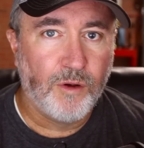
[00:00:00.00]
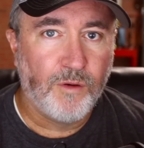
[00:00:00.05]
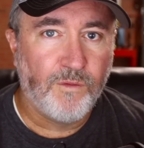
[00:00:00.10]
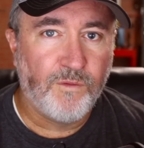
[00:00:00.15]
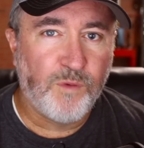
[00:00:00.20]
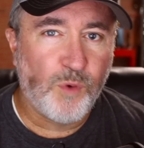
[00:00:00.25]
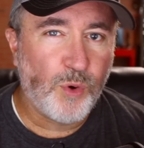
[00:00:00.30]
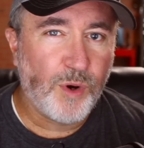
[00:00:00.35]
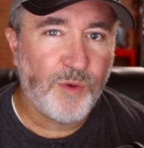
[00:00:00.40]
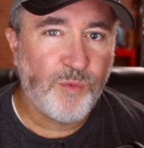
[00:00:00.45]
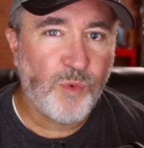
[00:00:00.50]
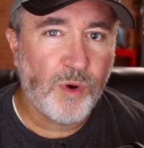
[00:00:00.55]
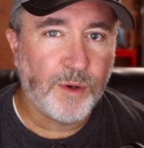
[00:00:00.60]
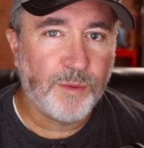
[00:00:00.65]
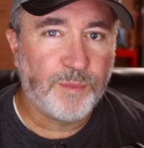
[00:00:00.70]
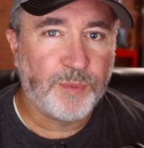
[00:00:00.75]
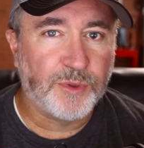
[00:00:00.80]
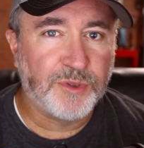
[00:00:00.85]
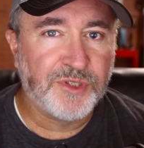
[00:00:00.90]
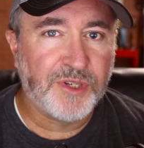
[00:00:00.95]

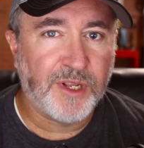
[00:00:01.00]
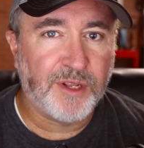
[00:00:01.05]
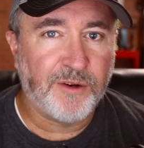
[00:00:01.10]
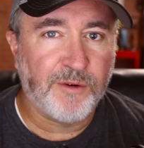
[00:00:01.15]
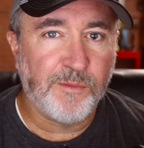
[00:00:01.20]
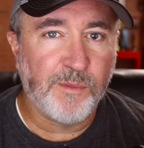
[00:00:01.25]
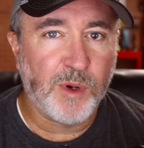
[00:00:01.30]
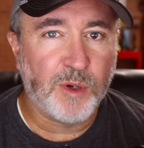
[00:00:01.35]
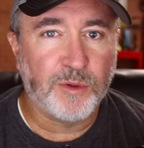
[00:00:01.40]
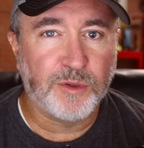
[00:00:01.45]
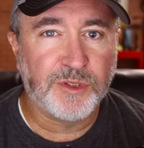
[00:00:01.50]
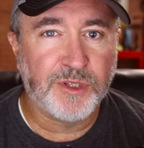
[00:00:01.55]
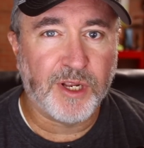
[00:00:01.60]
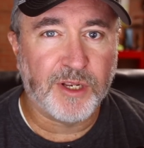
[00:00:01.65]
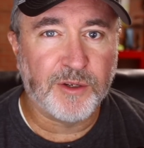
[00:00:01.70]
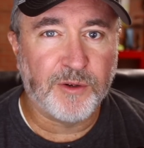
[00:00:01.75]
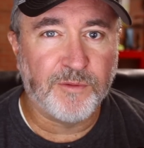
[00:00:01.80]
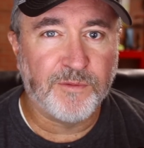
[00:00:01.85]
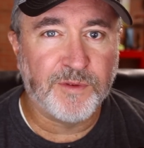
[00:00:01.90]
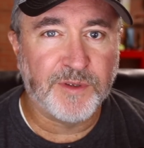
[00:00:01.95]
41% of
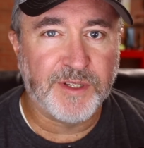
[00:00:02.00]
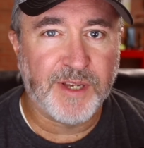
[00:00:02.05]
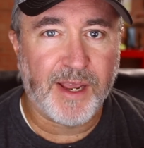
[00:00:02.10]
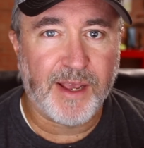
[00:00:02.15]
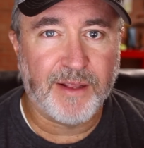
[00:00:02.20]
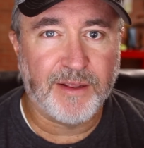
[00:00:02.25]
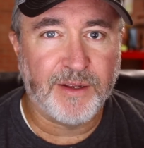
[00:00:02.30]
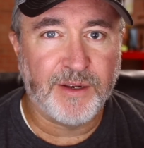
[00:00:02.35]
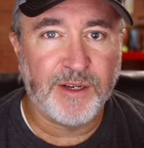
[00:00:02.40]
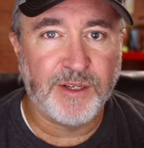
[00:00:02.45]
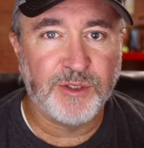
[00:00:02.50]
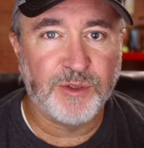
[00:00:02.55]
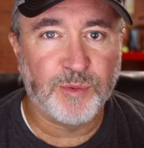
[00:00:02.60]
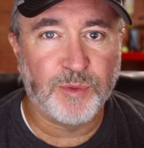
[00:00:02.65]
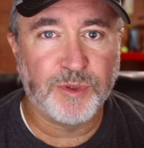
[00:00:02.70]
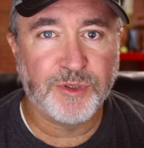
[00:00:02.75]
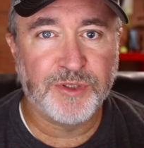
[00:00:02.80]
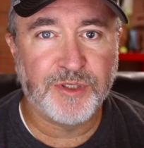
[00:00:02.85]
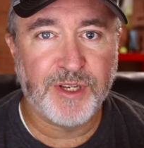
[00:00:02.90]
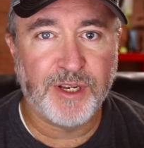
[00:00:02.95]
motorcycle fatalities
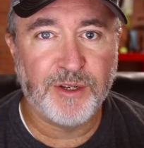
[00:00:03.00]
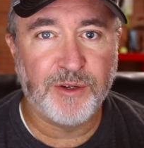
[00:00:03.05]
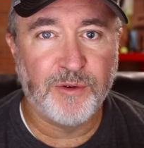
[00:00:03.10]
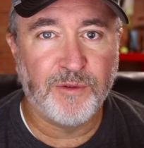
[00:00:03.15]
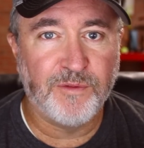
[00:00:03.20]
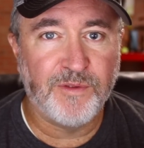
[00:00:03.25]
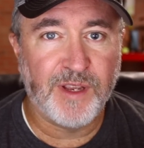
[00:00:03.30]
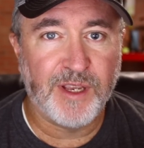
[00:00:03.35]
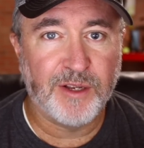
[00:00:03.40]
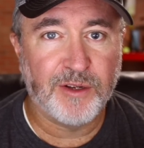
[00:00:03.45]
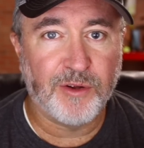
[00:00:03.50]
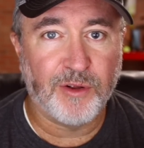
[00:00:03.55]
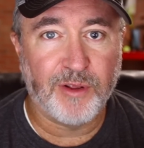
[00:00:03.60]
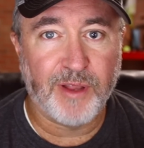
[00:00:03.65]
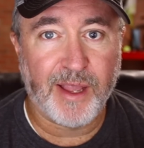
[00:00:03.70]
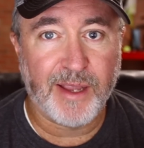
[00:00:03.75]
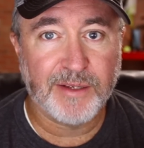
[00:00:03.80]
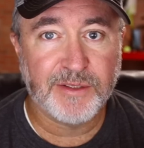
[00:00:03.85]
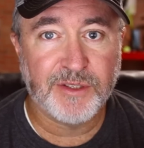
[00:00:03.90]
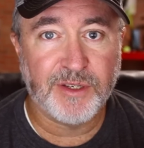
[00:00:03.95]
were single vehicle
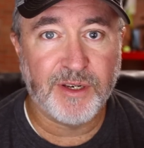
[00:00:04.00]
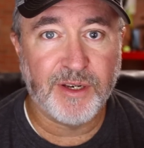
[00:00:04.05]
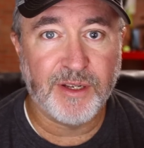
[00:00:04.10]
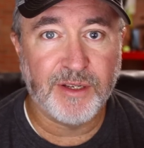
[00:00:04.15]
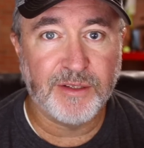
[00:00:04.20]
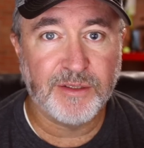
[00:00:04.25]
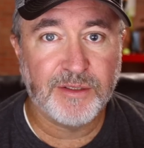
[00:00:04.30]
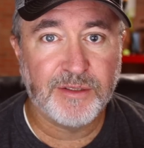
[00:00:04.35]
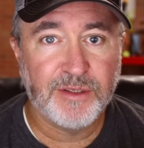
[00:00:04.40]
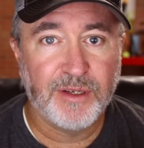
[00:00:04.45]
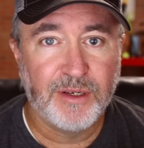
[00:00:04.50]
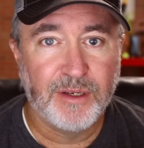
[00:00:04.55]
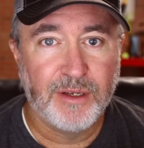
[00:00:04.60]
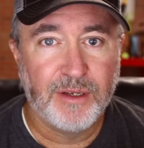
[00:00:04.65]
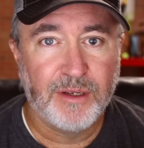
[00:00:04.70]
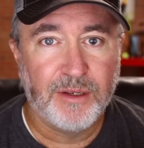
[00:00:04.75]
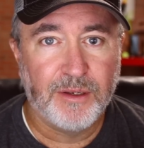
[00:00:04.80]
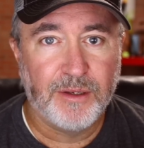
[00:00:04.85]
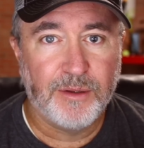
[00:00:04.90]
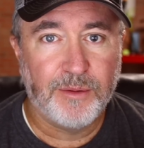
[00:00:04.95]
accidents,
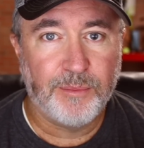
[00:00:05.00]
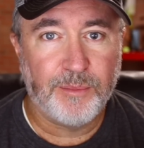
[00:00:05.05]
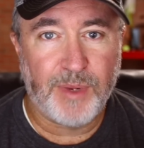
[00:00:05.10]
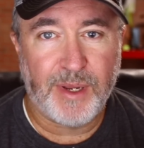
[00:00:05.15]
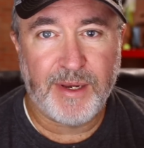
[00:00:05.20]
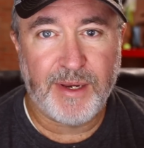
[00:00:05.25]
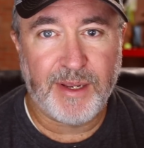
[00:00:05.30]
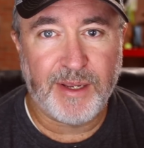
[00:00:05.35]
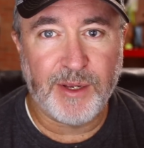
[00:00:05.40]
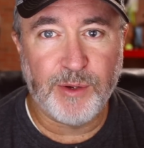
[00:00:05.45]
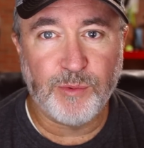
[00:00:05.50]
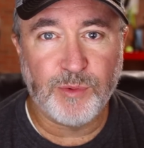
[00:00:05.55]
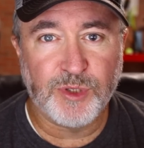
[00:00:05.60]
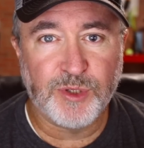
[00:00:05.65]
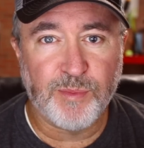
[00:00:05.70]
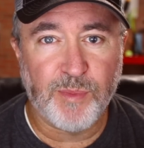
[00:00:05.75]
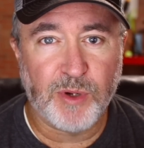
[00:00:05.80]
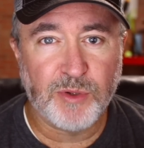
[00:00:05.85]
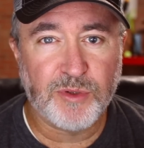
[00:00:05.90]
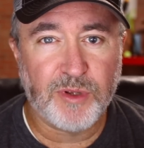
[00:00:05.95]
meaning it
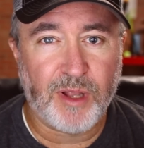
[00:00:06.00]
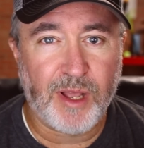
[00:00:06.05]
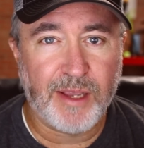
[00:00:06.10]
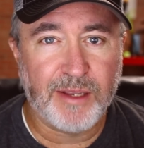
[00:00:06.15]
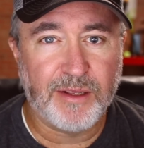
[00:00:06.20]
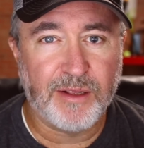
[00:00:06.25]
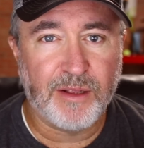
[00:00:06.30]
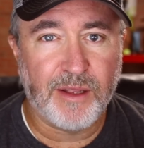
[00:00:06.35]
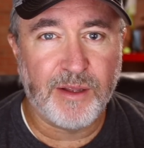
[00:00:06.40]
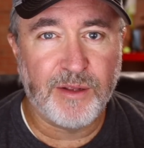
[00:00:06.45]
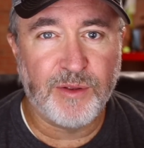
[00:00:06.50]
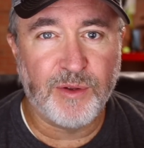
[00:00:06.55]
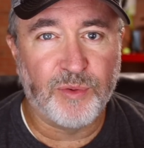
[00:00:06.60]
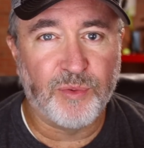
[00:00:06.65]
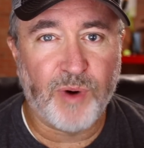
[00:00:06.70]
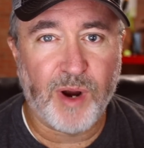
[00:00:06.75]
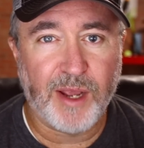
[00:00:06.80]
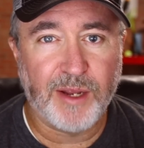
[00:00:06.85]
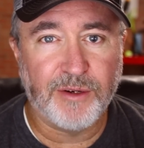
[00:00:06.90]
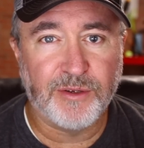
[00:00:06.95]
was most likely the
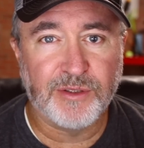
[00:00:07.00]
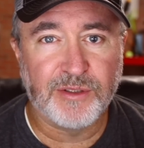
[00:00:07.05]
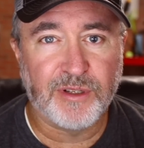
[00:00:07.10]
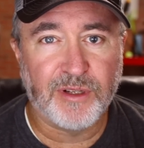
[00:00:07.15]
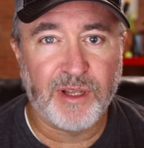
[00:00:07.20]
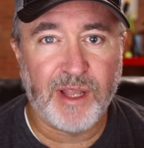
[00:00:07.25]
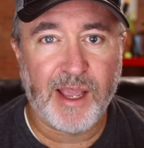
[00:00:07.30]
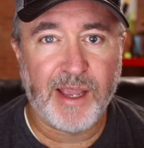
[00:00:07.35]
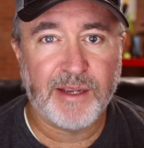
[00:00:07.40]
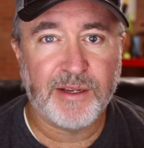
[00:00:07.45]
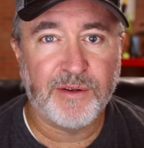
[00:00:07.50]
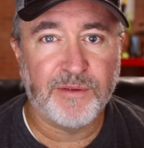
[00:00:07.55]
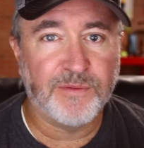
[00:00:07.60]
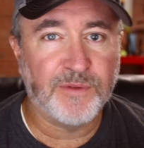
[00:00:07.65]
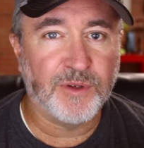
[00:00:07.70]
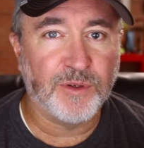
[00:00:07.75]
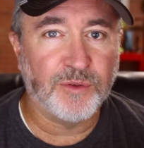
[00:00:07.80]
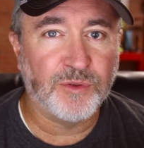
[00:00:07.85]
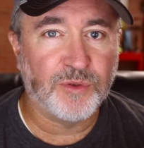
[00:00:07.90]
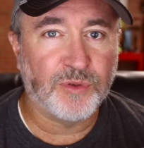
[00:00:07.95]
rider's lack of
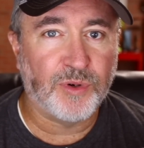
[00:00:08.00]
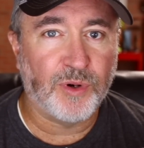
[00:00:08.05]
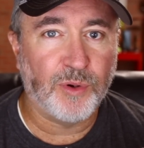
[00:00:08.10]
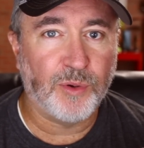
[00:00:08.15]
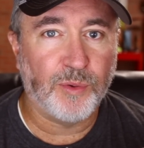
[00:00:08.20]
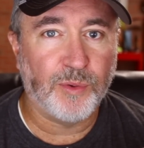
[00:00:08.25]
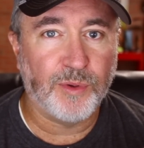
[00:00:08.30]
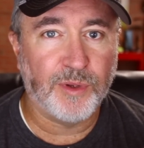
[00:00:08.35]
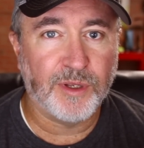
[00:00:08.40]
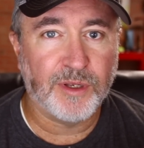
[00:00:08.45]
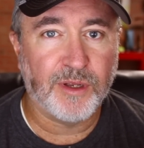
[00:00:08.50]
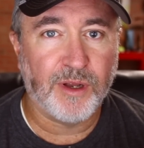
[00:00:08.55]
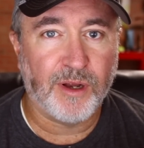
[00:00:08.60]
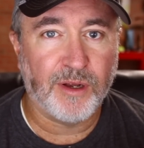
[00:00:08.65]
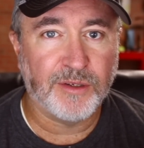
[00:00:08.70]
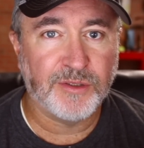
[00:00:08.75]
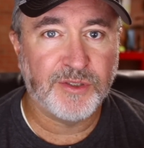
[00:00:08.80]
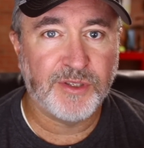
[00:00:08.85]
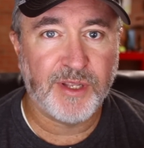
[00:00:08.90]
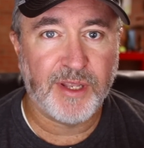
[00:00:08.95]
control that
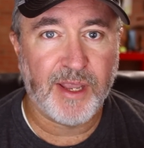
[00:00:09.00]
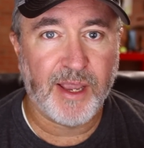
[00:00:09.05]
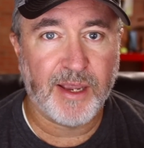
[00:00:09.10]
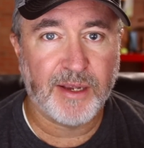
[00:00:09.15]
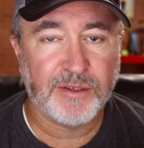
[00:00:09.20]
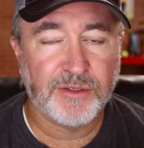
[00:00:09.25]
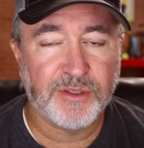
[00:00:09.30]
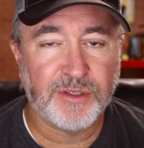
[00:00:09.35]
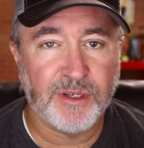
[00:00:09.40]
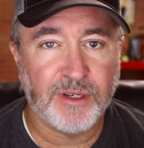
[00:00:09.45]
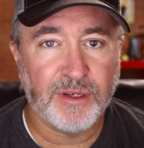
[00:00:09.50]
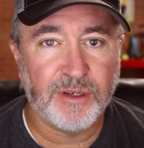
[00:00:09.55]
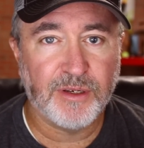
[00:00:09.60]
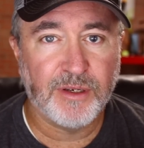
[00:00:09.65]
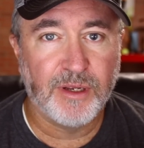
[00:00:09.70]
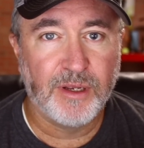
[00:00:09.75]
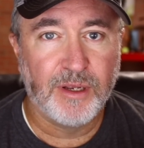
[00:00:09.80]
caused the accident.